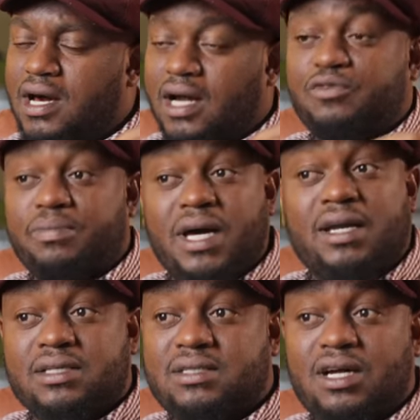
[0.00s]
And for me, I
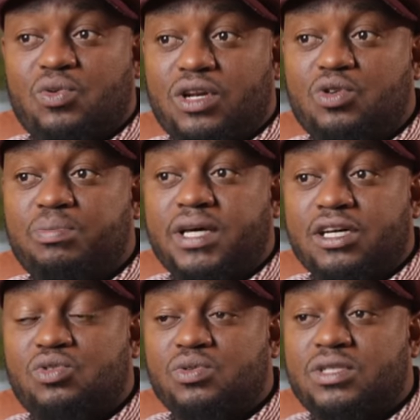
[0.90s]
understand when you
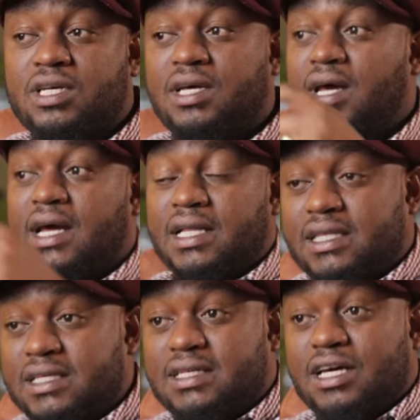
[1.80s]
begin to see
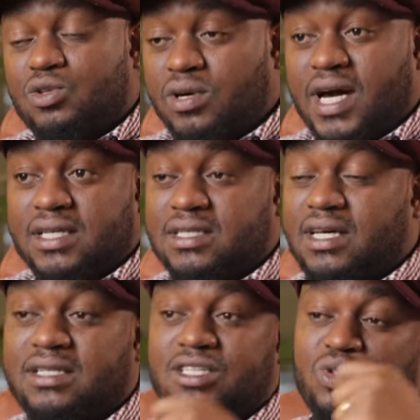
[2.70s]
these ghetto guys
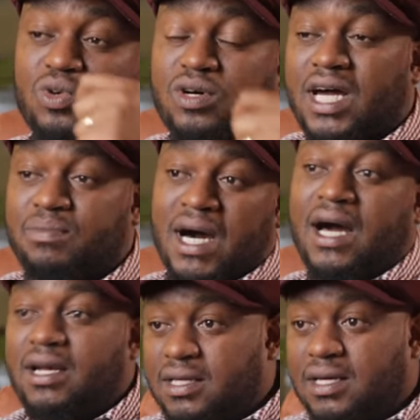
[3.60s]
get into crime
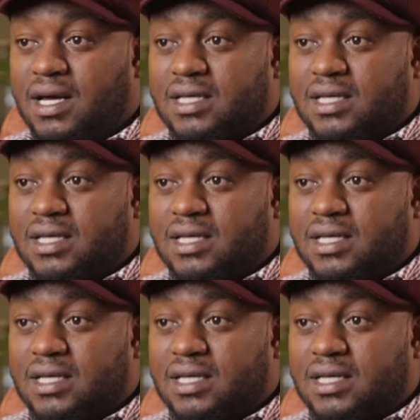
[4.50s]
alley.